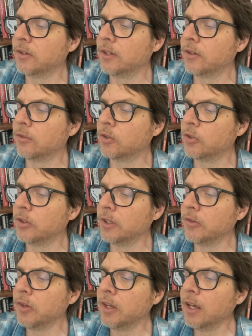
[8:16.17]
Their version
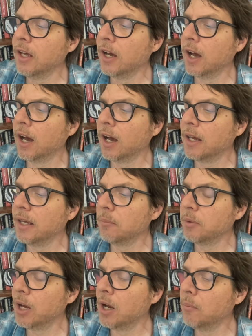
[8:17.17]
is: "I
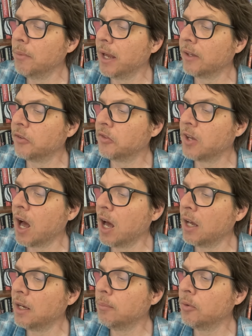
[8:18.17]
am come as
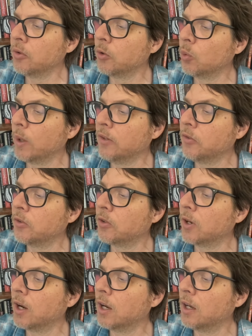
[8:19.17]
time, the
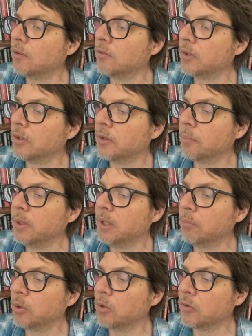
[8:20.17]
waster of the
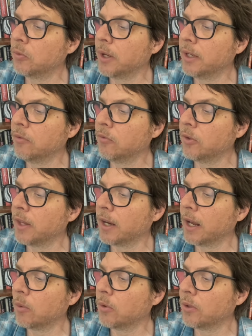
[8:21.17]
peoples, ready for that
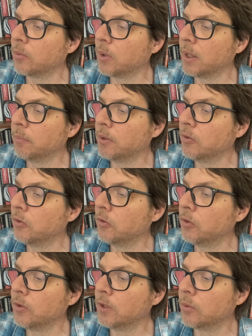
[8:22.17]
hour that ripens
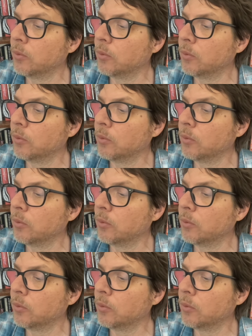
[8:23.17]
to their